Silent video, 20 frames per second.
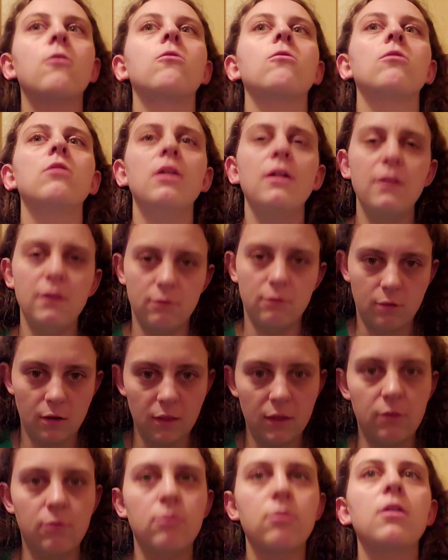Really,
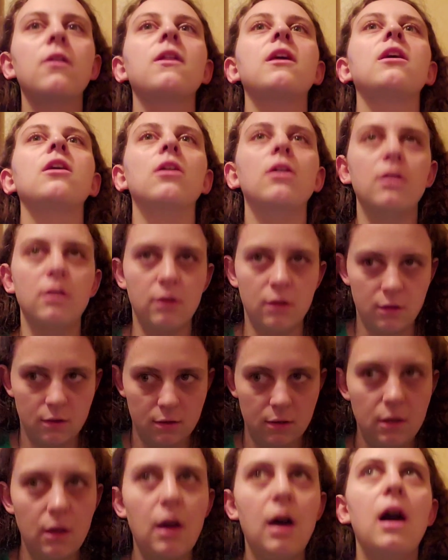really, really good.
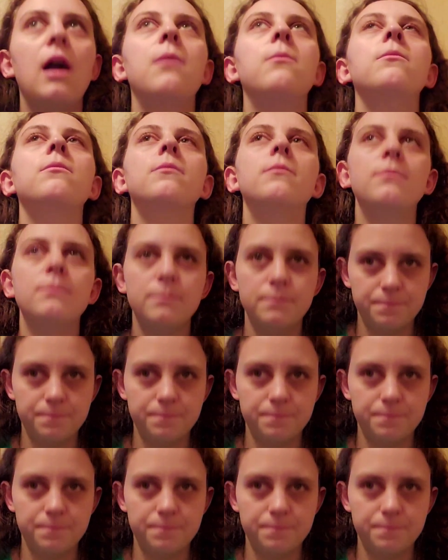And